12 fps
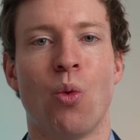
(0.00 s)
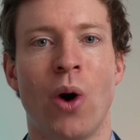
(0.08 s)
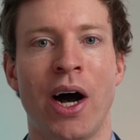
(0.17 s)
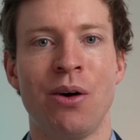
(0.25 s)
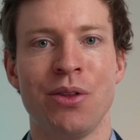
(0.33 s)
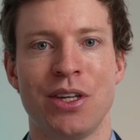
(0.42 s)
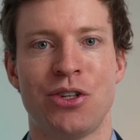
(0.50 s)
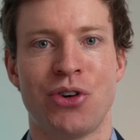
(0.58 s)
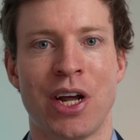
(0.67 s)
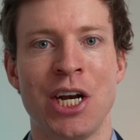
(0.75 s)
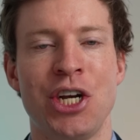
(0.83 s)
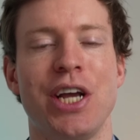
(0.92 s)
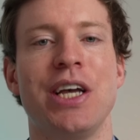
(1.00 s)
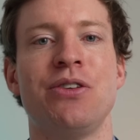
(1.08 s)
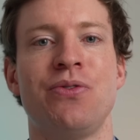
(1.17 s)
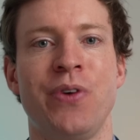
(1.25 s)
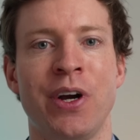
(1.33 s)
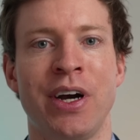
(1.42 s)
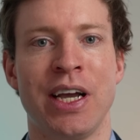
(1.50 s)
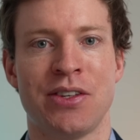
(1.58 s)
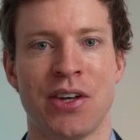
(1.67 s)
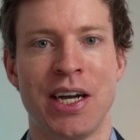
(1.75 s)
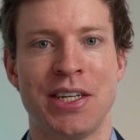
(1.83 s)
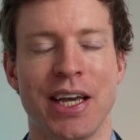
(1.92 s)
But while the strategy is very
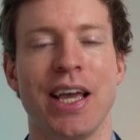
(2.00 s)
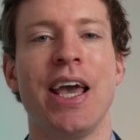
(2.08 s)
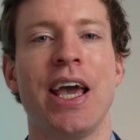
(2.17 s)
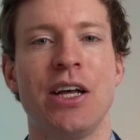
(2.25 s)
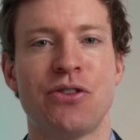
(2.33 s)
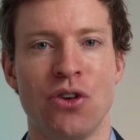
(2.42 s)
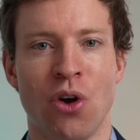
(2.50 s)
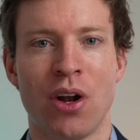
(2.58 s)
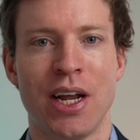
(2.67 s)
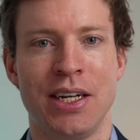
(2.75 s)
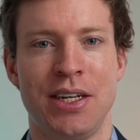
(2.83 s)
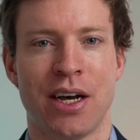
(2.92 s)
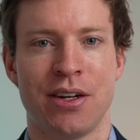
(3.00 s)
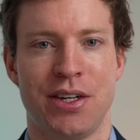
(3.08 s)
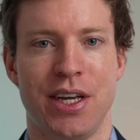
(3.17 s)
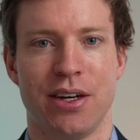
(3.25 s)
exciting, it's not a done